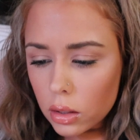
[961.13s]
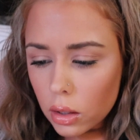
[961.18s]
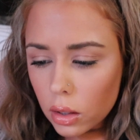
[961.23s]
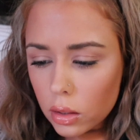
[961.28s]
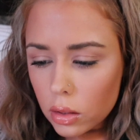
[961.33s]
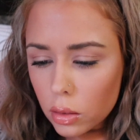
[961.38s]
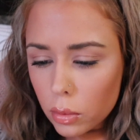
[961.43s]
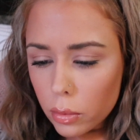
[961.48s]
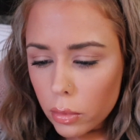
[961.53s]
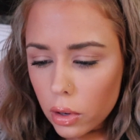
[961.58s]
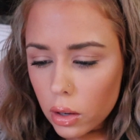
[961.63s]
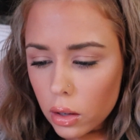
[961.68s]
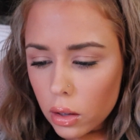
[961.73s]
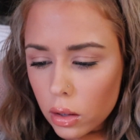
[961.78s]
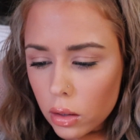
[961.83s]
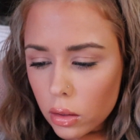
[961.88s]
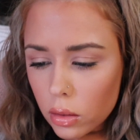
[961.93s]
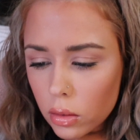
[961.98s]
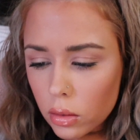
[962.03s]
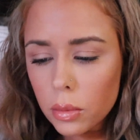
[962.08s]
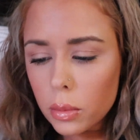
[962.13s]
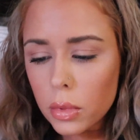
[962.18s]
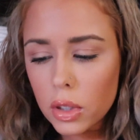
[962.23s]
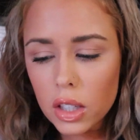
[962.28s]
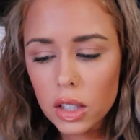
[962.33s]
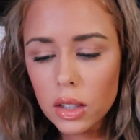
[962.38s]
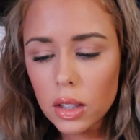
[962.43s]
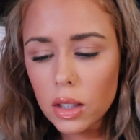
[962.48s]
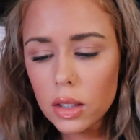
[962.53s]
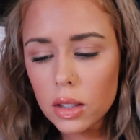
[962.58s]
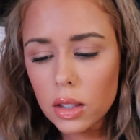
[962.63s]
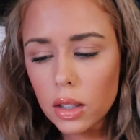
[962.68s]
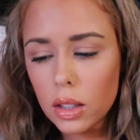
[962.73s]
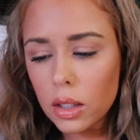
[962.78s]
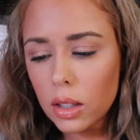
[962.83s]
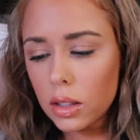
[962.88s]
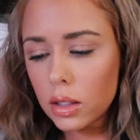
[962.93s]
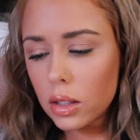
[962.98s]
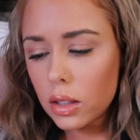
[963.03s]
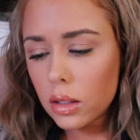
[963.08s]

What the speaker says: starts tomorrow. But it doesn't.